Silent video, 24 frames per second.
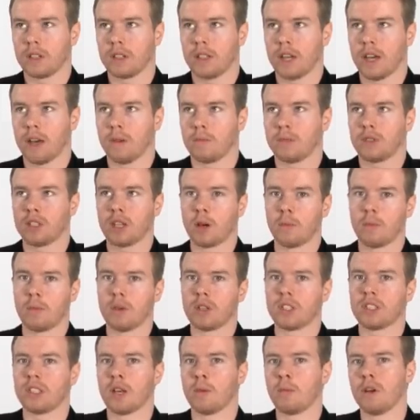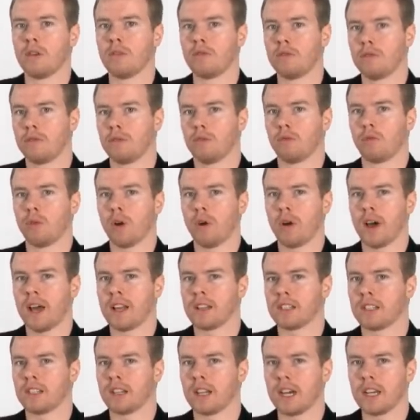yeah, some of
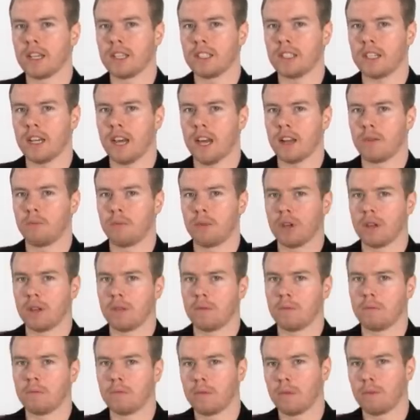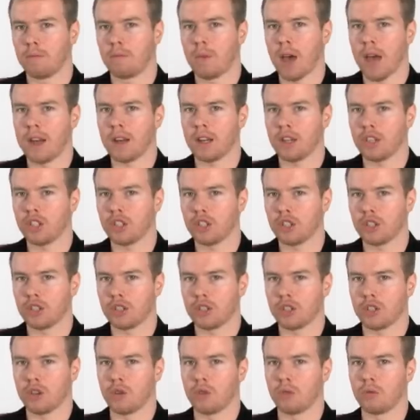Rohan's knights had been banished,
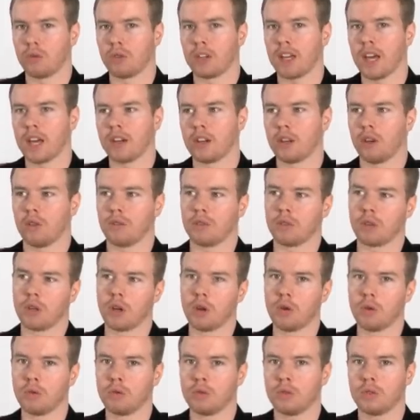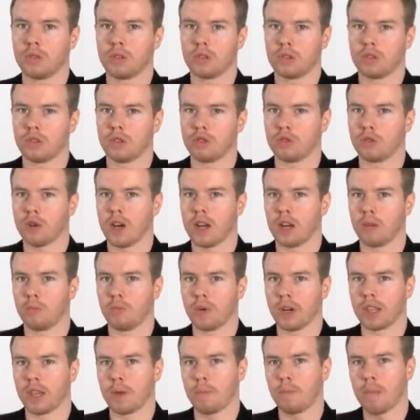so Gandalf goes to try to
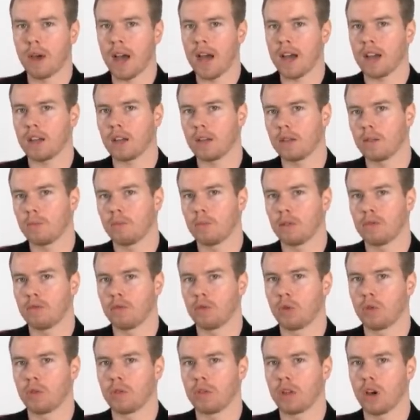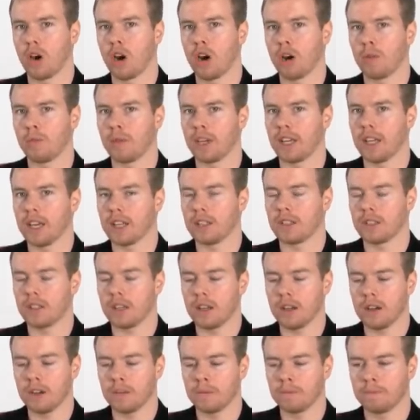bring them back before the army gets
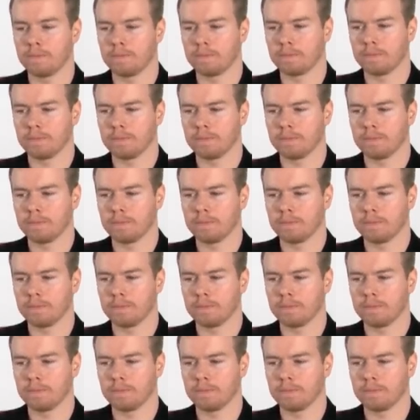there.